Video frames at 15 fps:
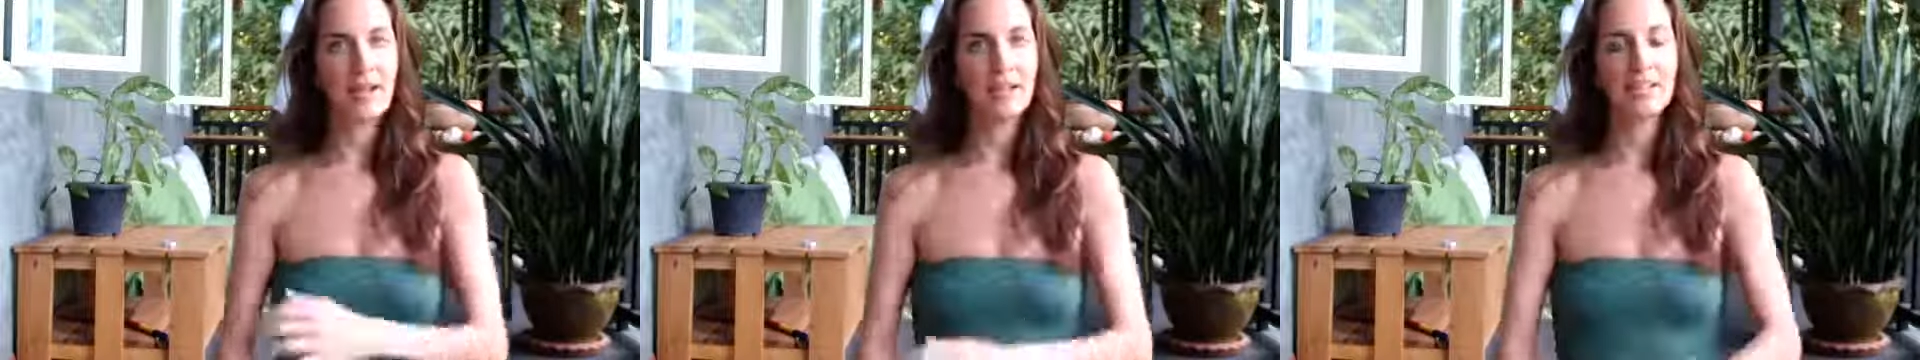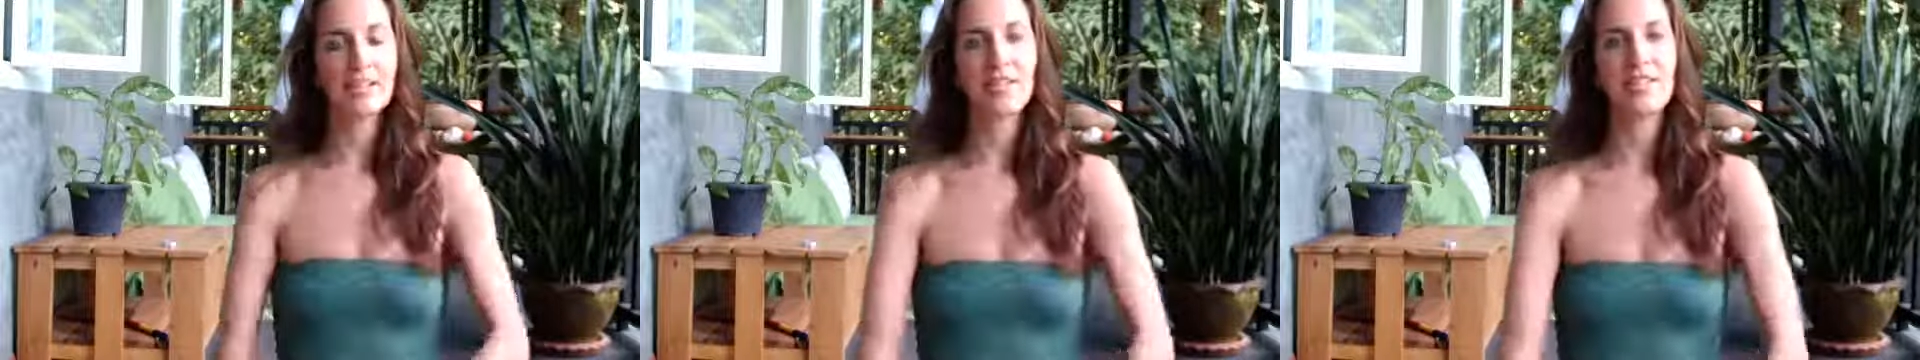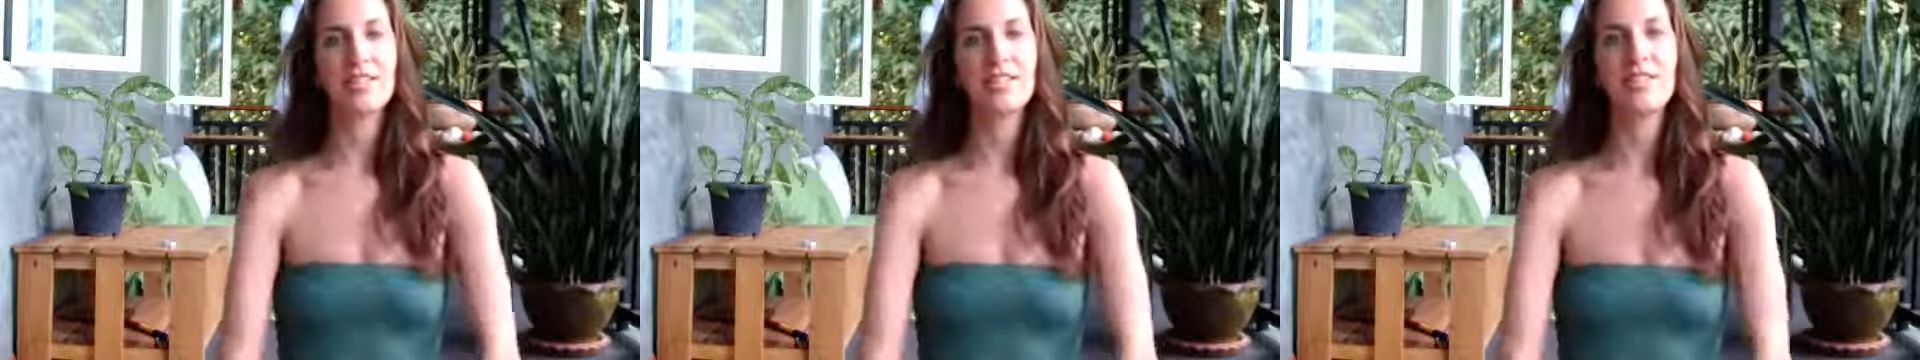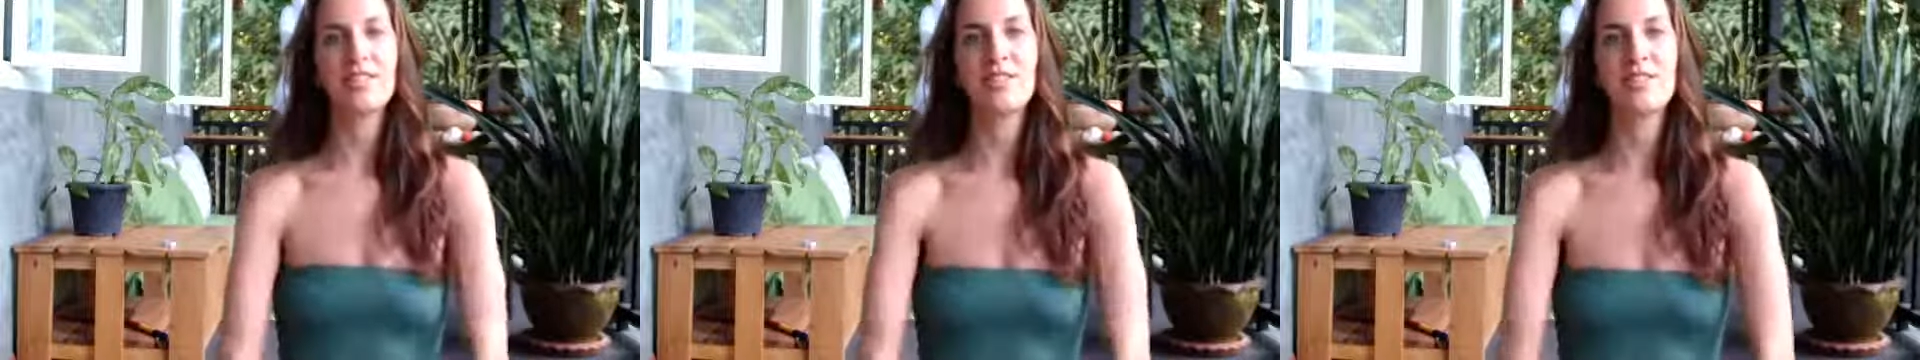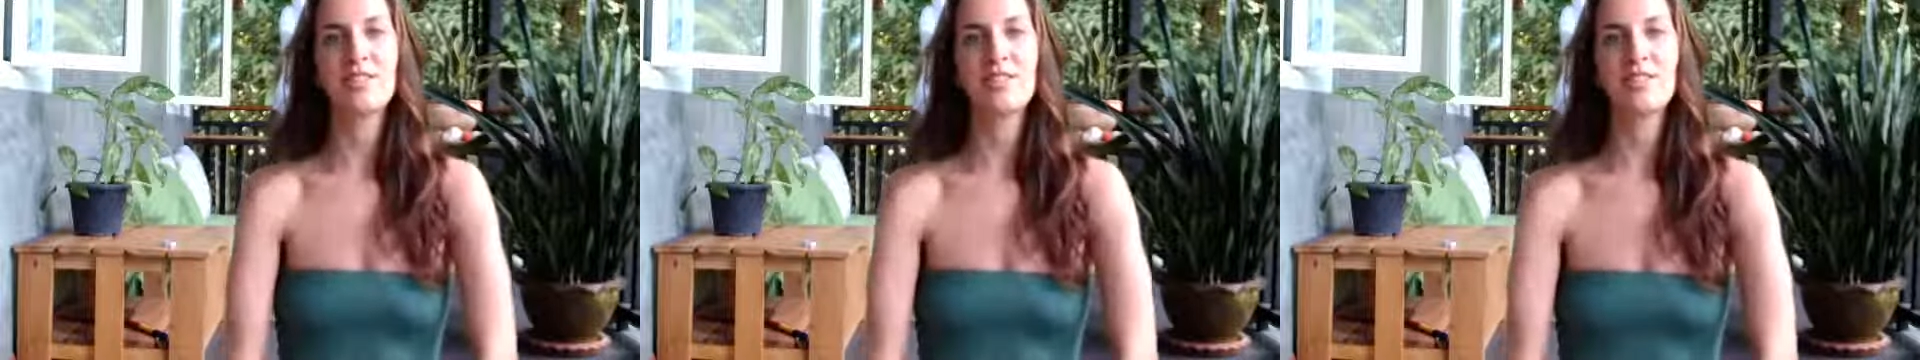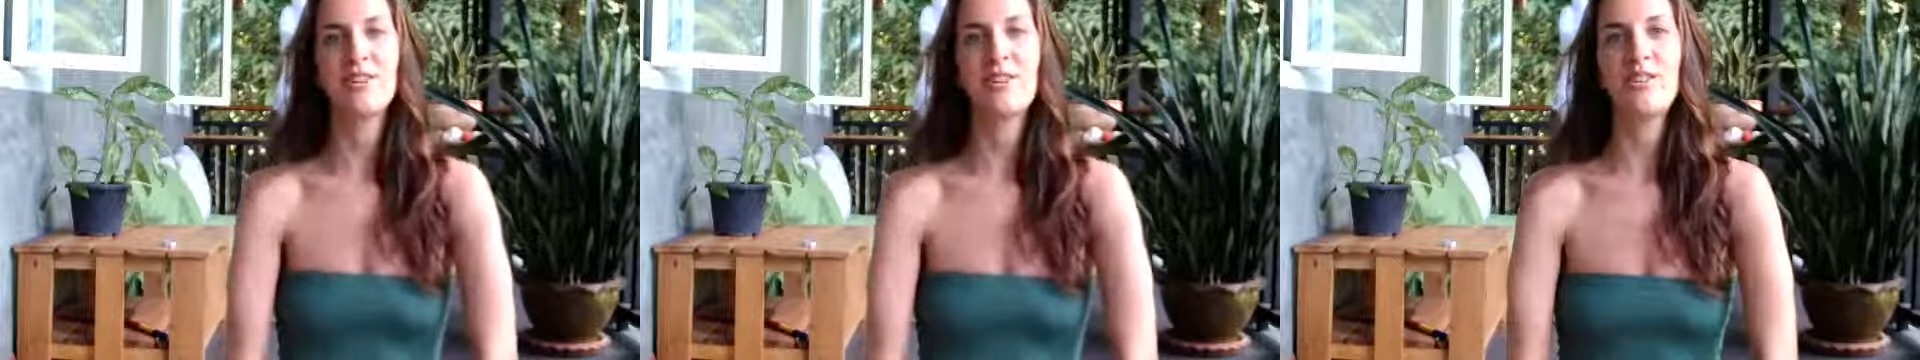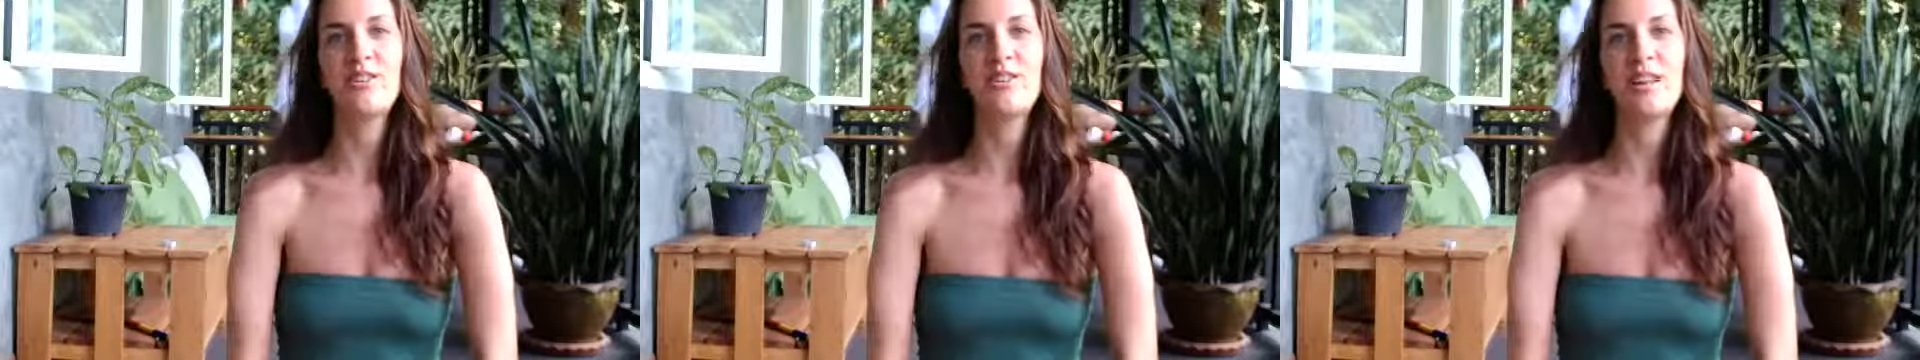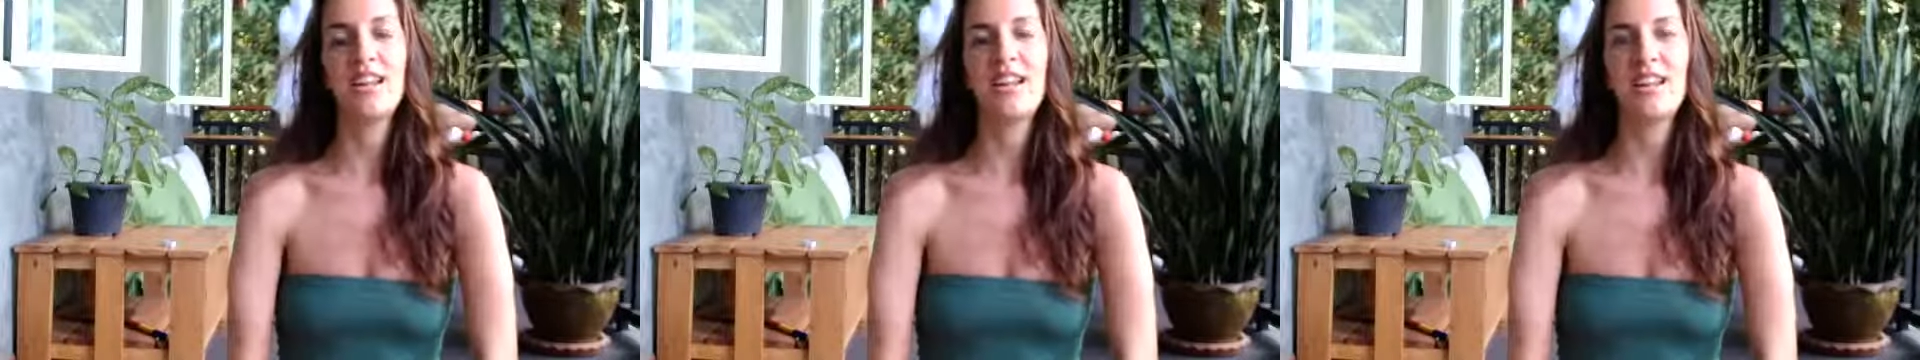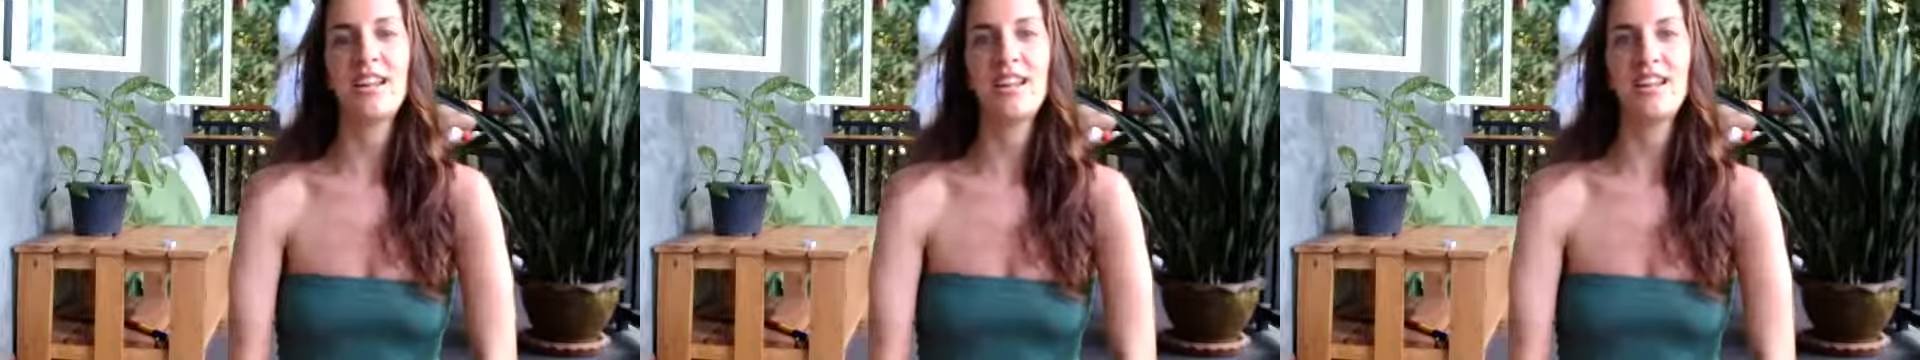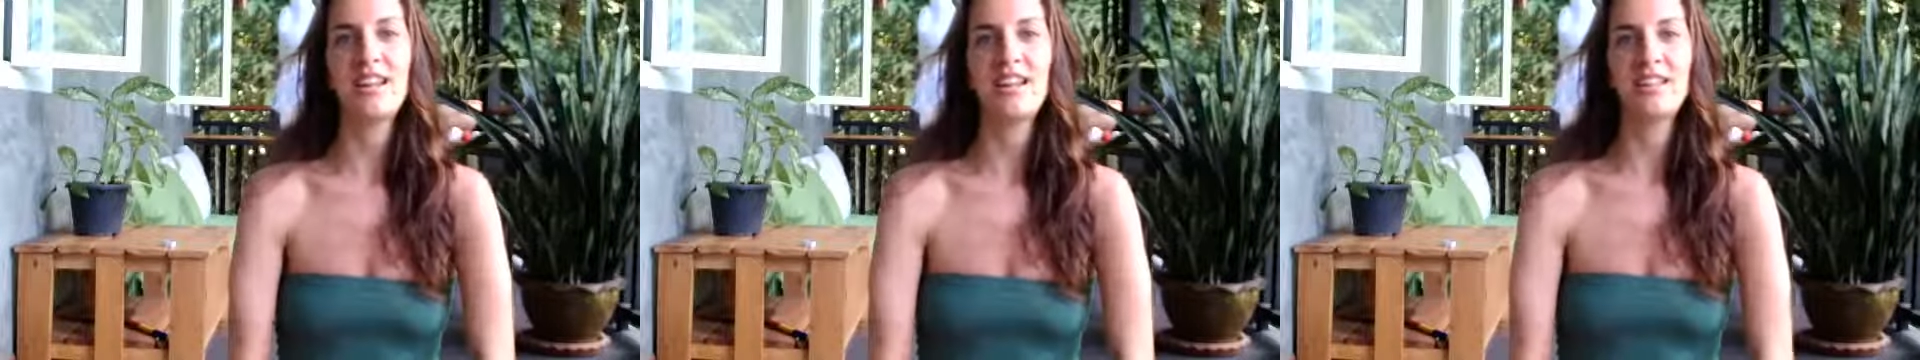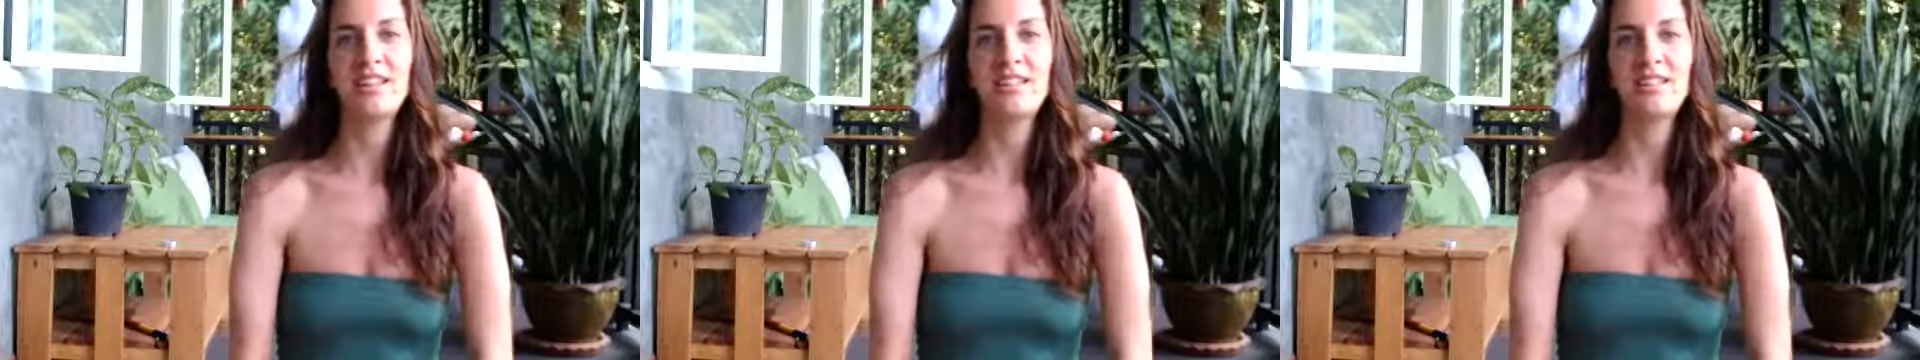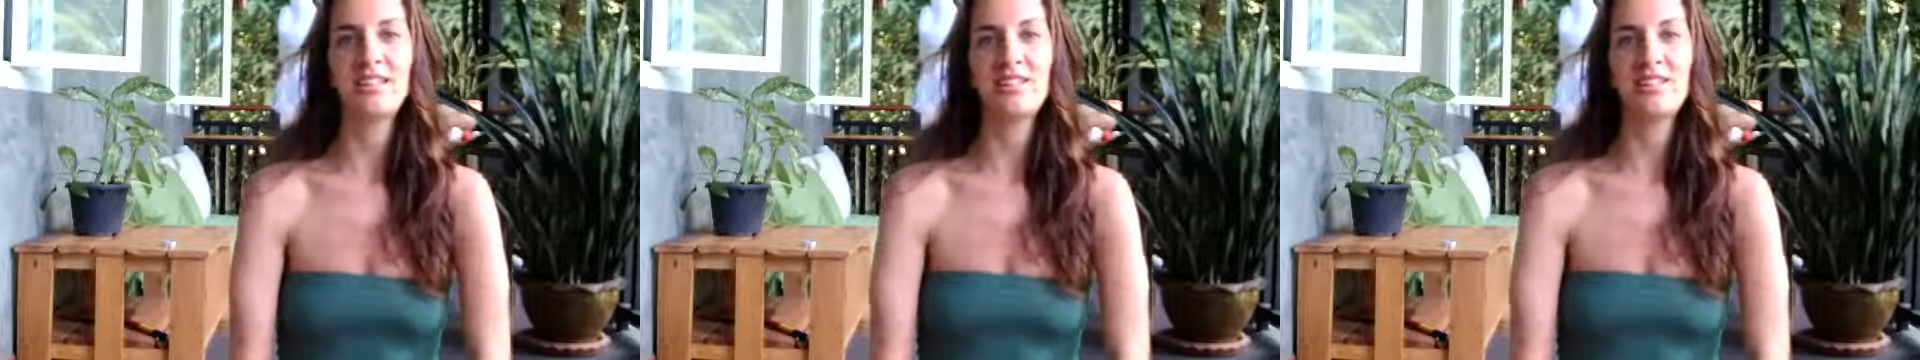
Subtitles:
So this is also a